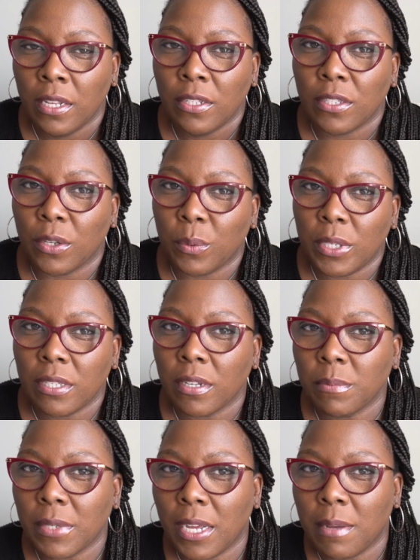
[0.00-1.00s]
So we
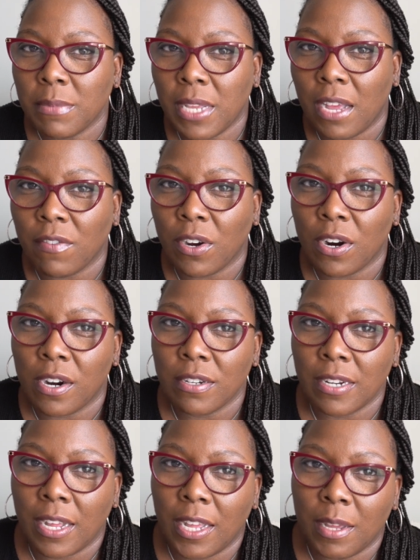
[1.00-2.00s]
sometimes have a hard
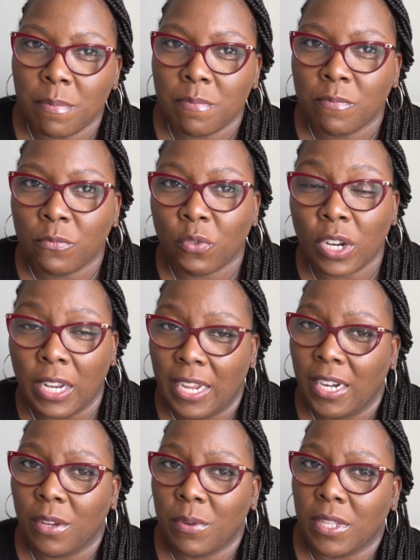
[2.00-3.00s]
time
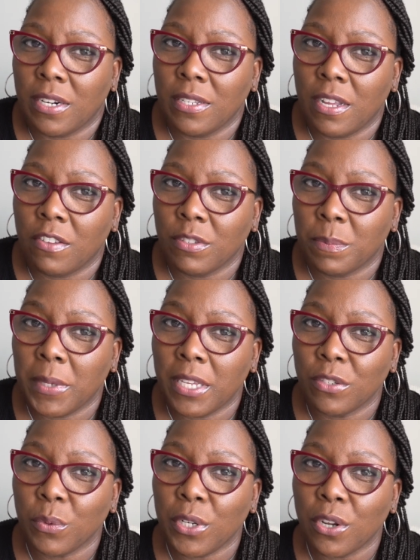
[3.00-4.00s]
relating with ourselves
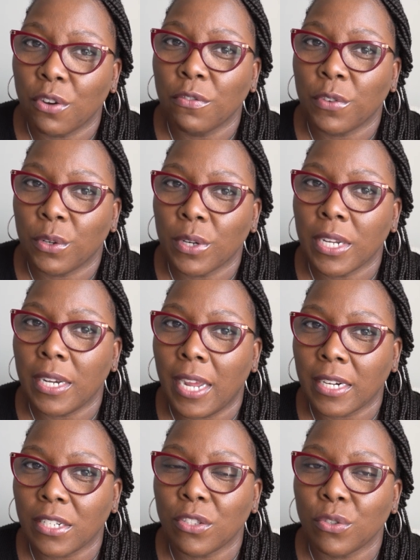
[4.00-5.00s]
because we don't feel
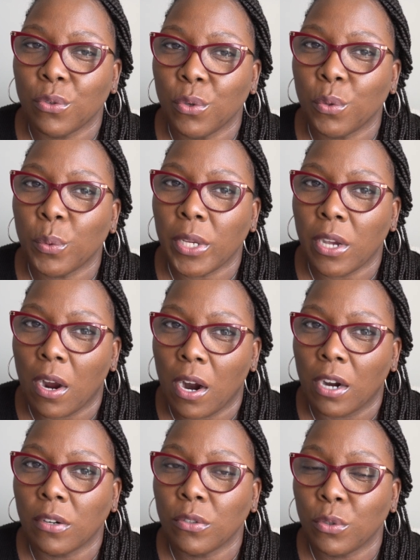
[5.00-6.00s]
connected to who we
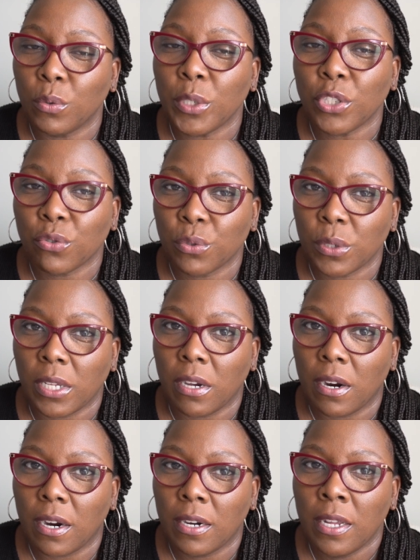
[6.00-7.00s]
are, who we truly
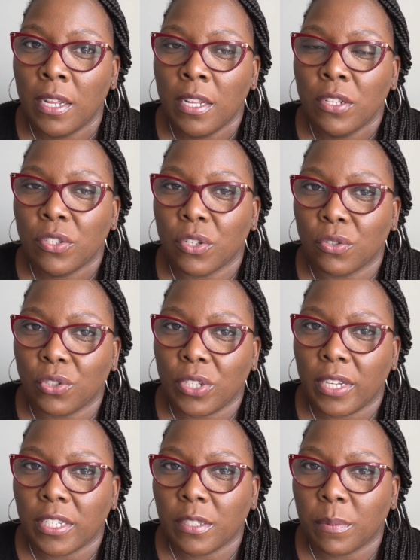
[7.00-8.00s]
are. So she
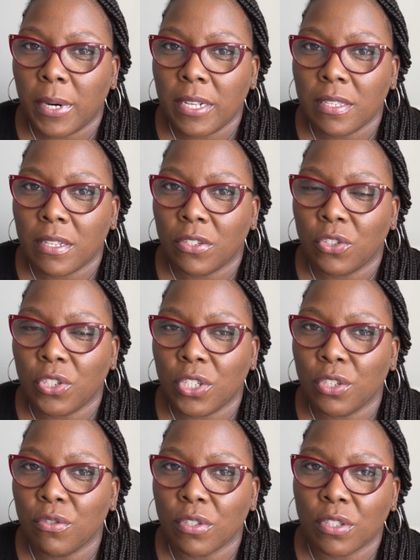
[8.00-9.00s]

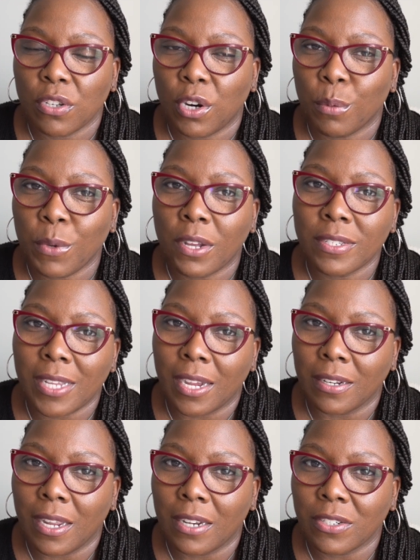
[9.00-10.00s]
used a term called
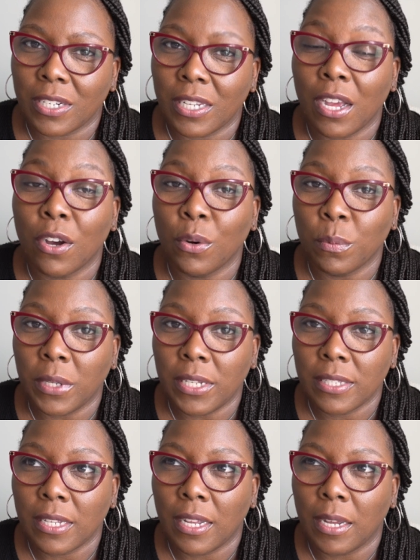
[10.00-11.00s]
psychologically
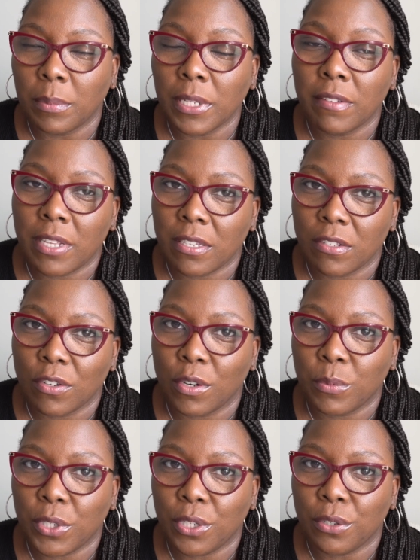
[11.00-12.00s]
homeless. I believe that's the
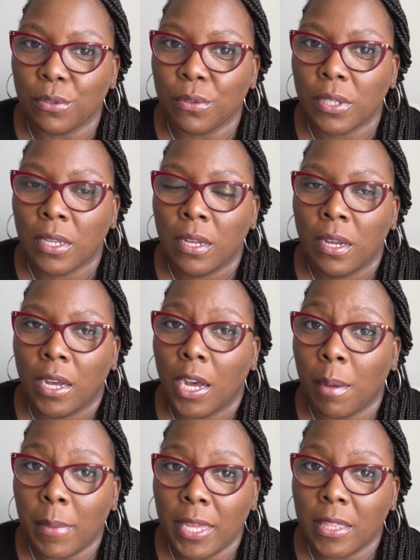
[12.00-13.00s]
term she used
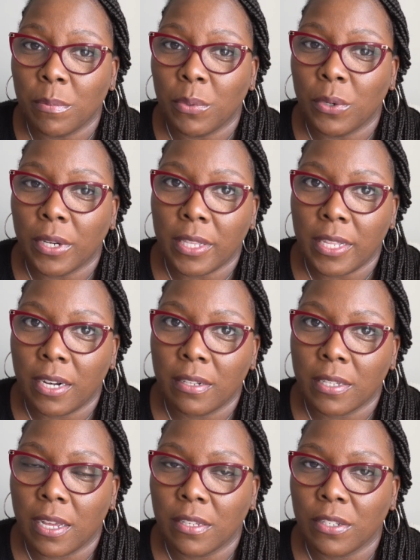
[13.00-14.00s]
in the book, and they
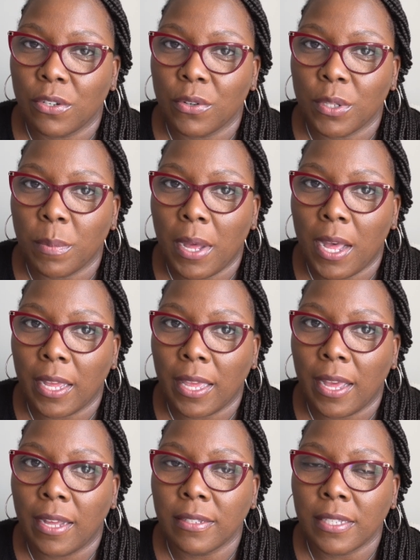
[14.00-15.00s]
discussed it during the
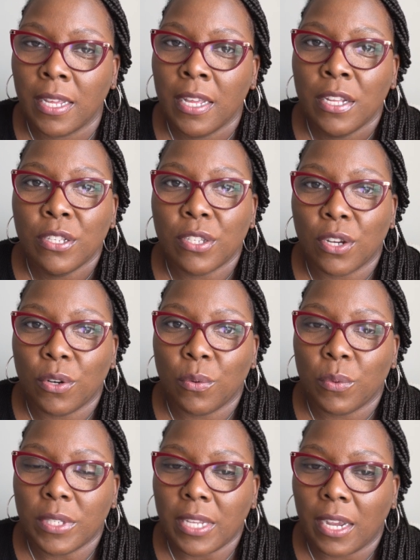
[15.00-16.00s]
podcast. So
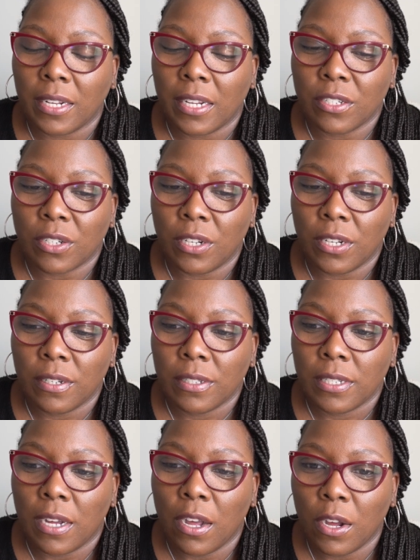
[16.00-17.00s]
with psychologically
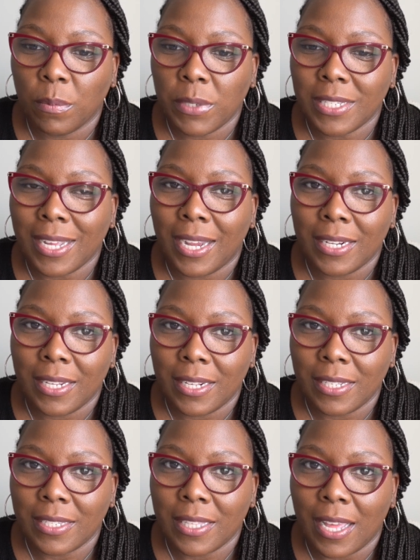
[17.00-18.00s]
homeless, the idea
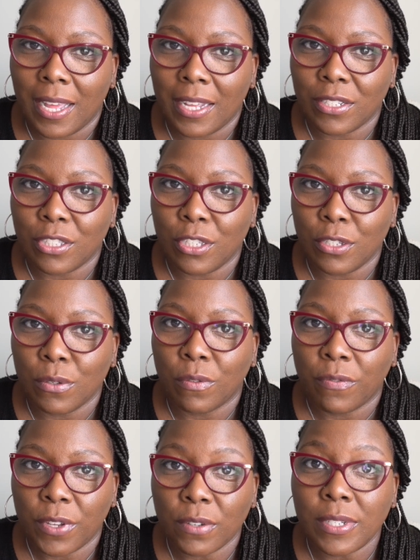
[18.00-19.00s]
is that you
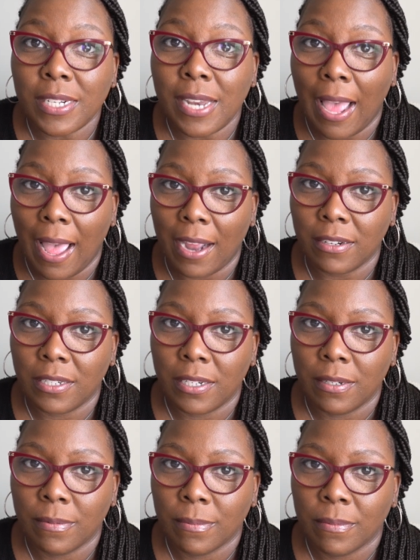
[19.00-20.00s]
feel
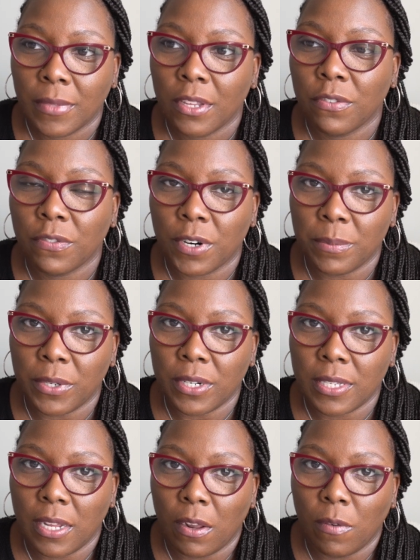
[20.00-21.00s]
detached from
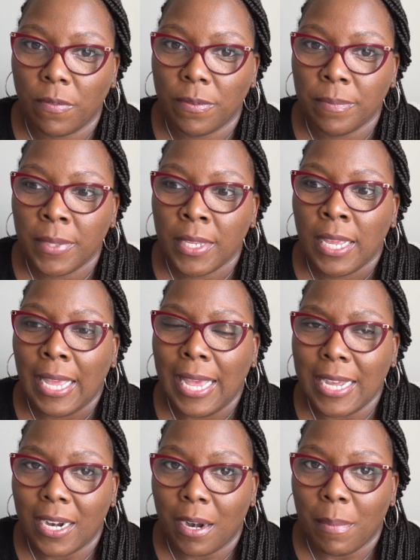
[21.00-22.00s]
yourself.
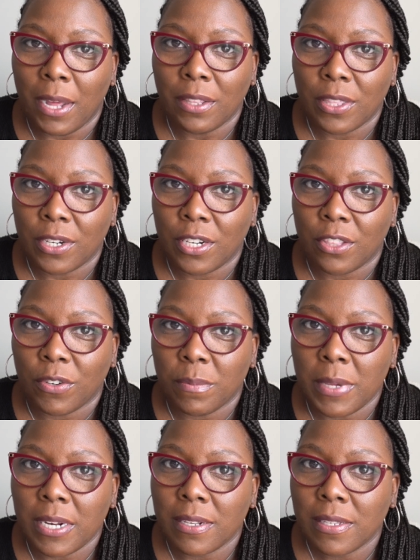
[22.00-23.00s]
And at about 33
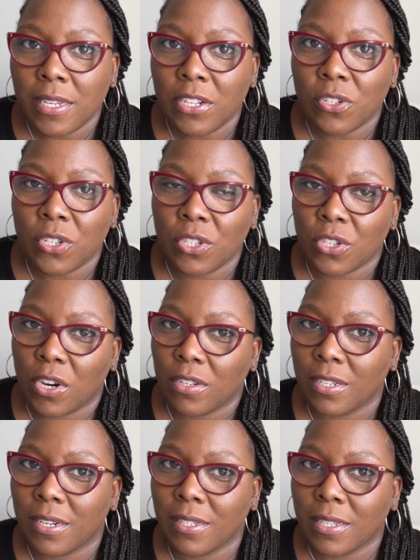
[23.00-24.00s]
minutes in, she starts
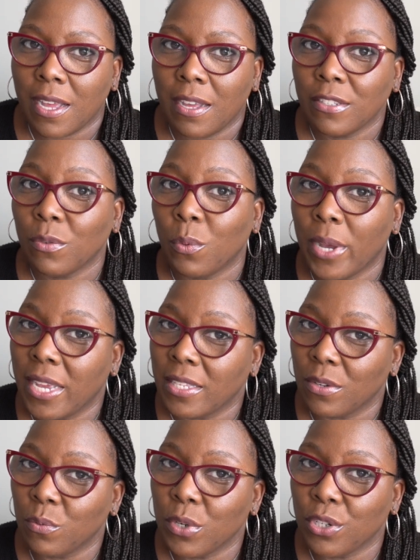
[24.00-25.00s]
to discuss ways
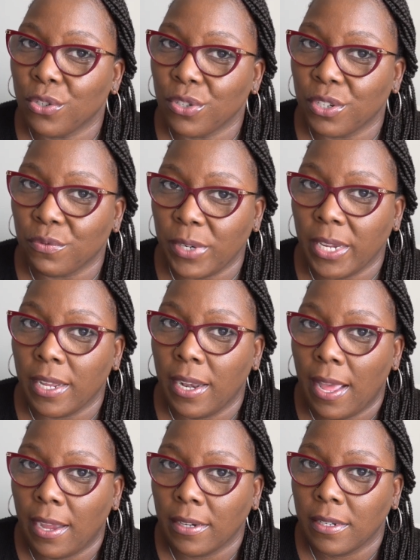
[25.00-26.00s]
in which you can
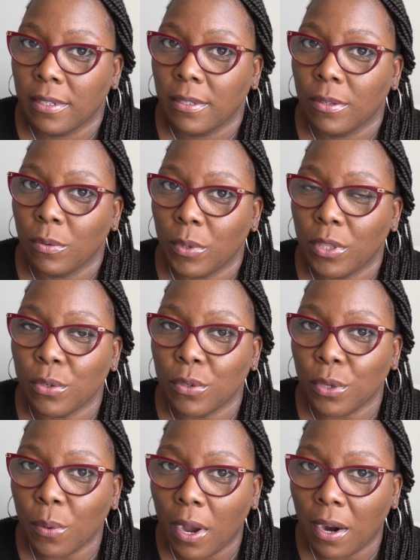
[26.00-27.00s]
reconnect with who
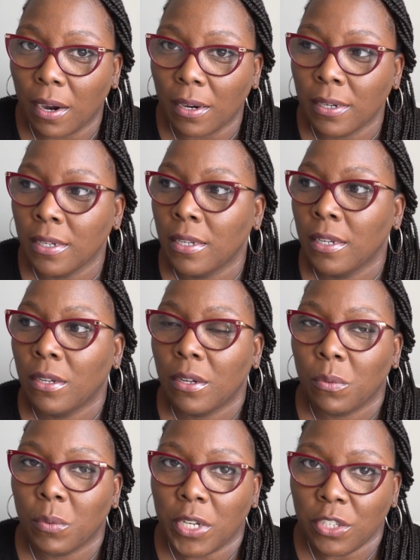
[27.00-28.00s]
you are,
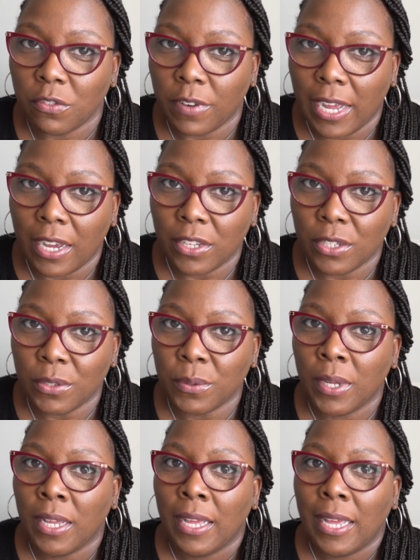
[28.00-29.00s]
what you value,
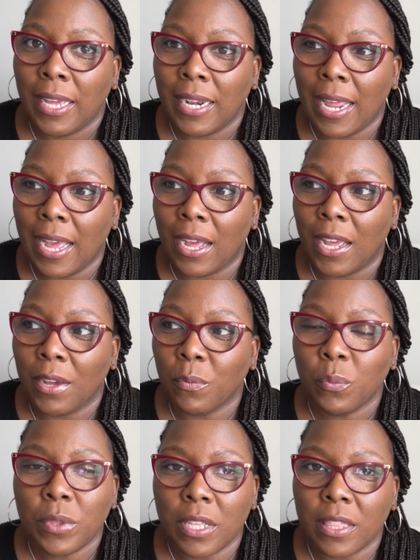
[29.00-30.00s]
and
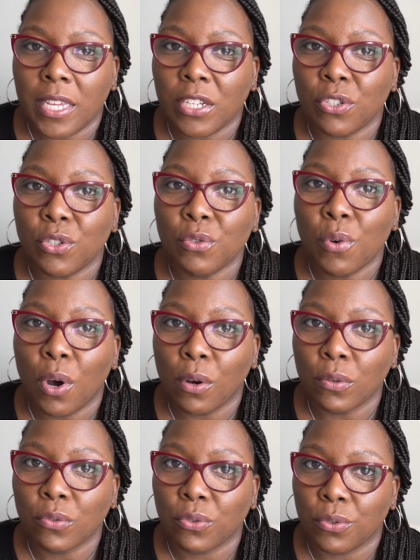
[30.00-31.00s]
the things you
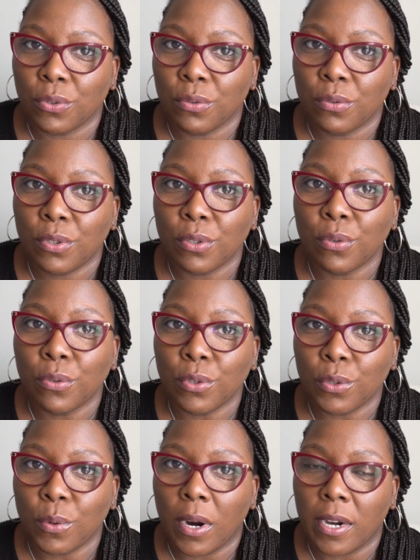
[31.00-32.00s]
hold true to who
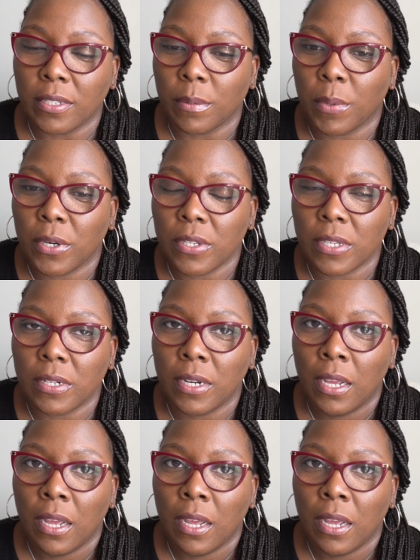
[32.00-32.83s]
you are as a person.